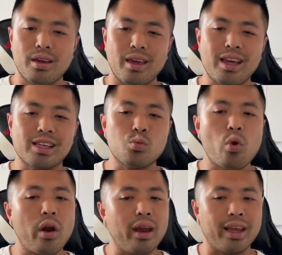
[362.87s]
is
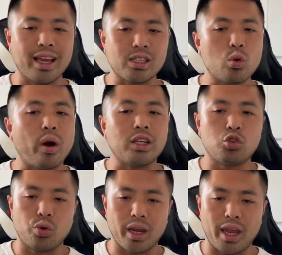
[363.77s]
where it gets quite
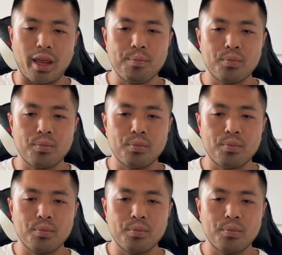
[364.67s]
tricky.